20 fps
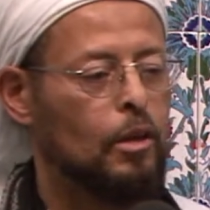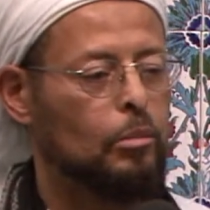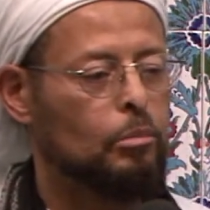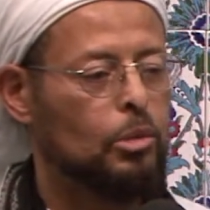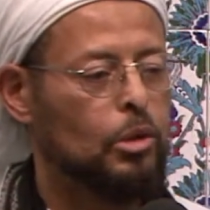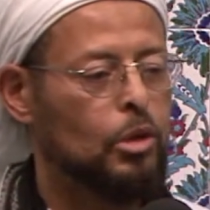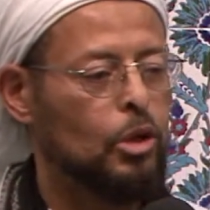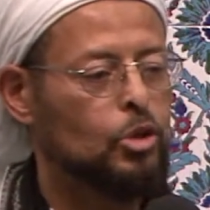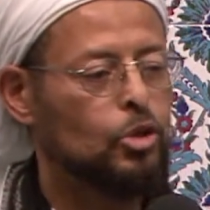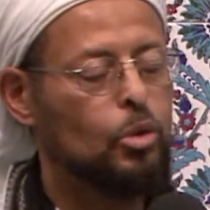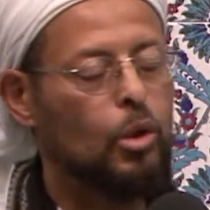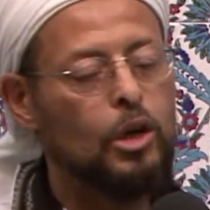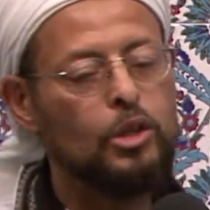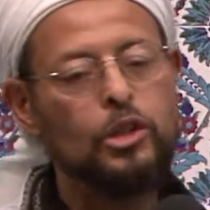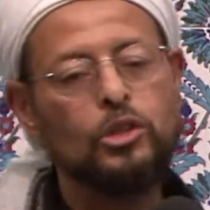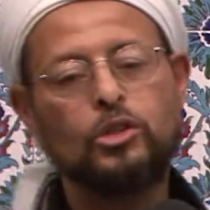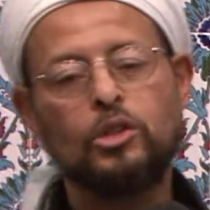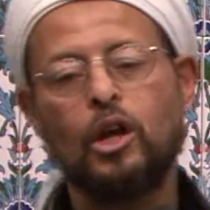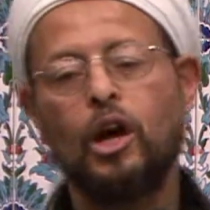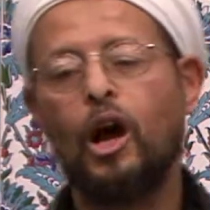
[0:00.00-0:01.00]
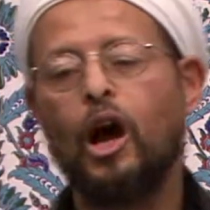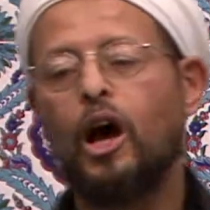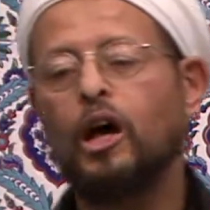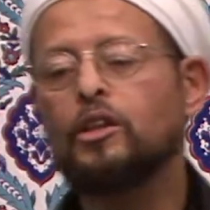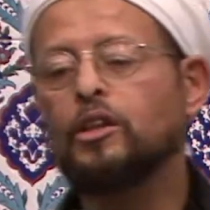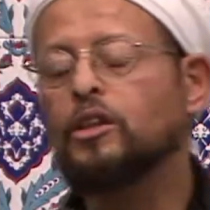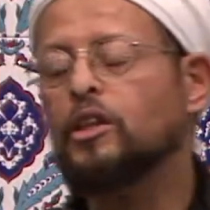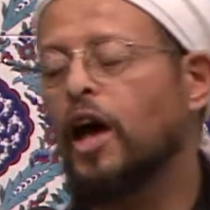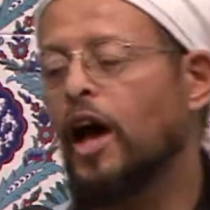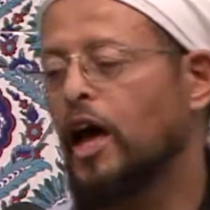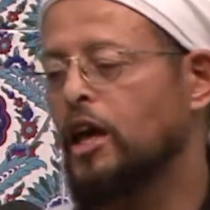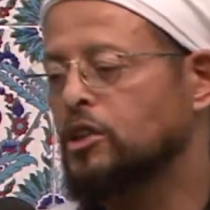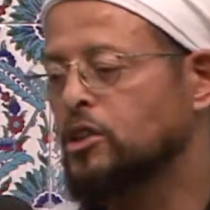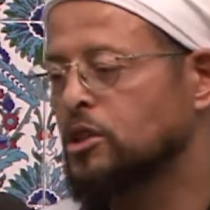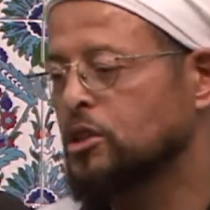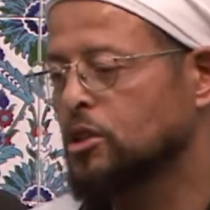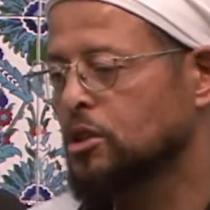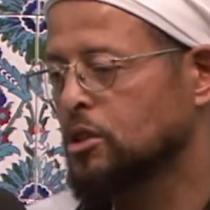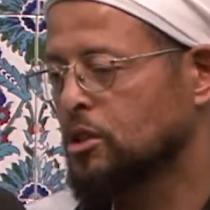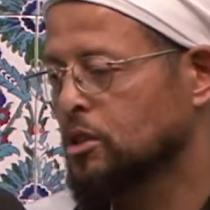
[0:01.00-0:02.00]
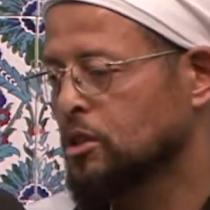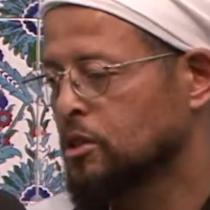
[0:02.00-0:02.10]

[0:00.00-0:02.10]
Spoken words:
Because what is the khannas?